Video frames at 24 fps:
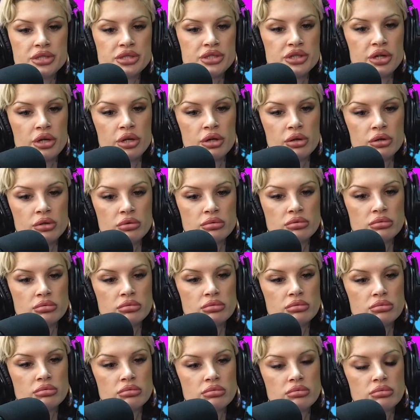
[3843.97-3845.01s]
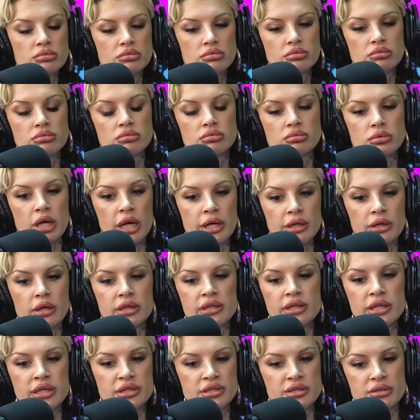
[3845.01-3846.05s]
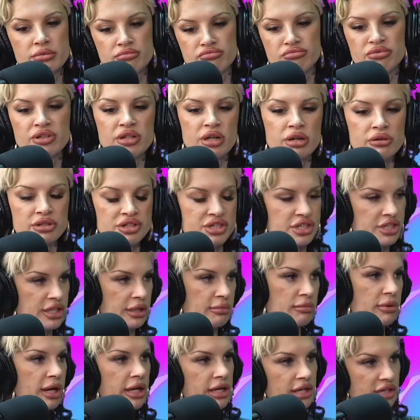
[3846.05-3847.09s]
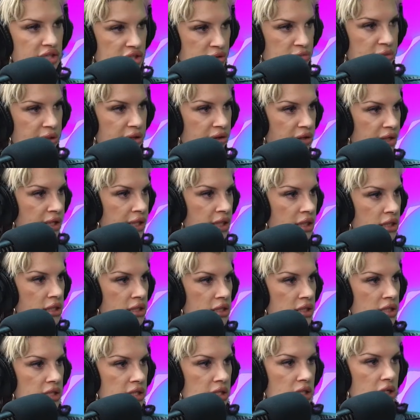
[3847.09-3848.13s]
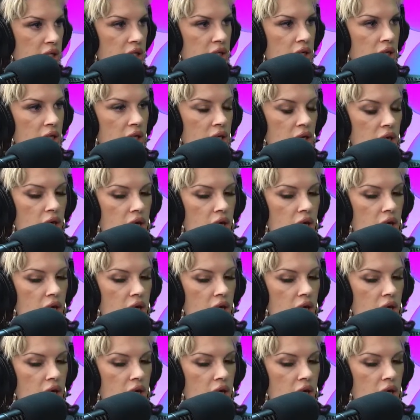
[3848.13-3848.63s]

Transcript: So I, it's, you know, it's just like my experience. Mm-hmm.